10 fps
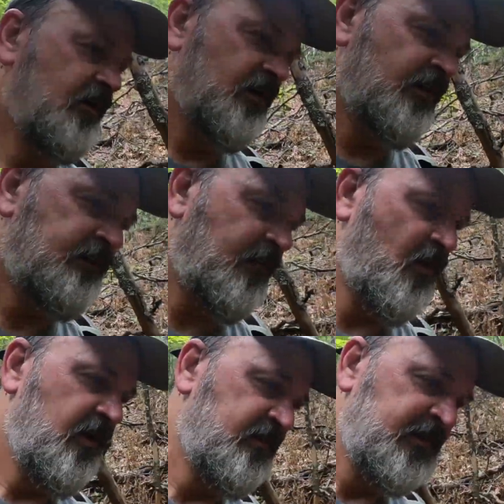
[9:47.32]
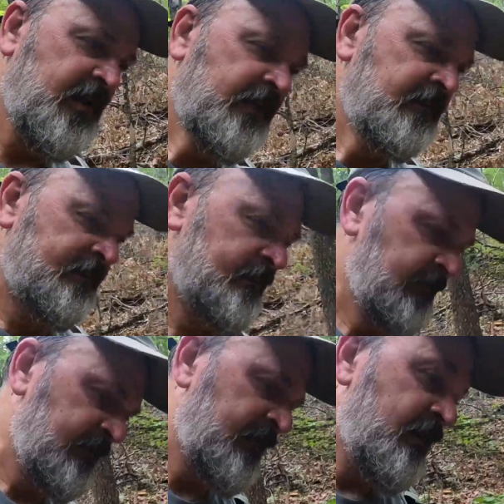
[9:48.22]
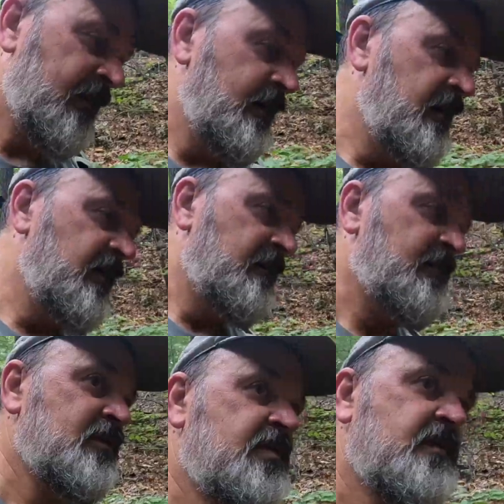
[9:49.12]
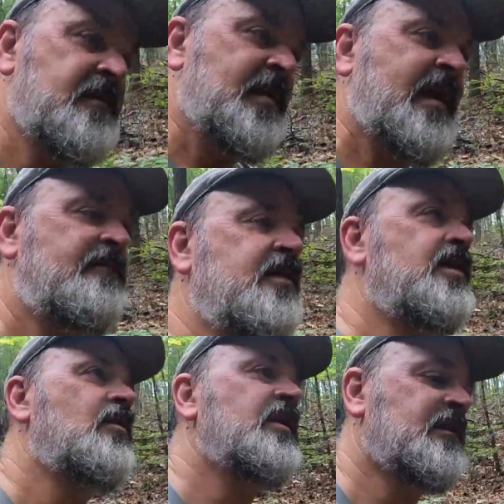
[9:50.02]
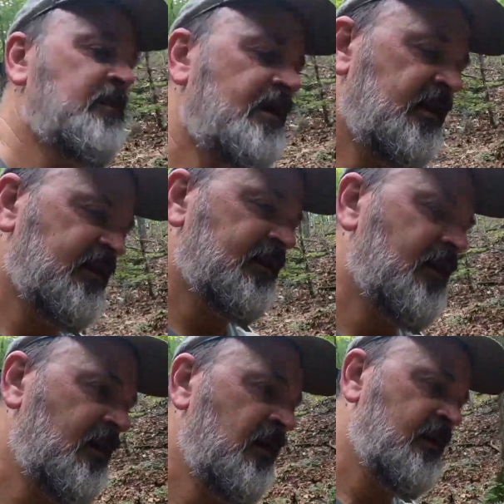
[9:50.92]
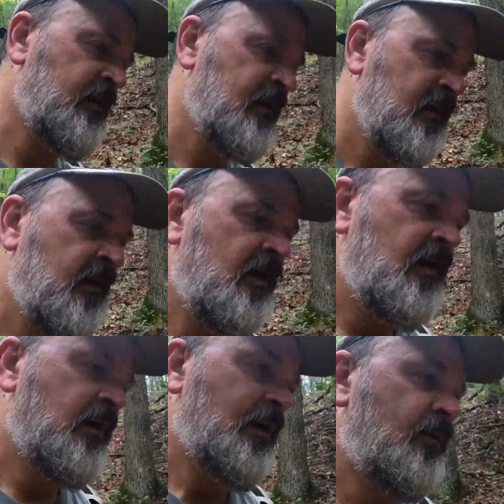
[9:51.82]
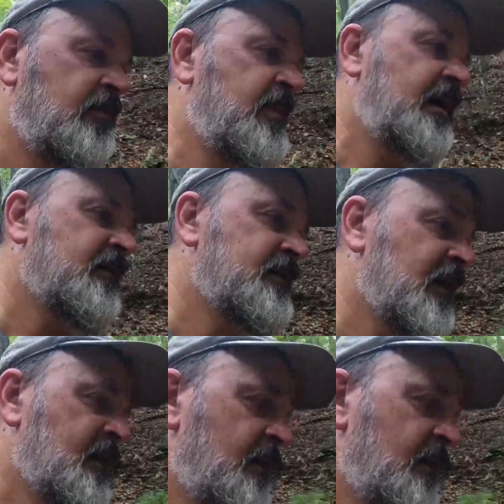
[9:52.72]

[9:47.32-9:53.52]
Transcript: or on the forums. Most of them have no experience with bears.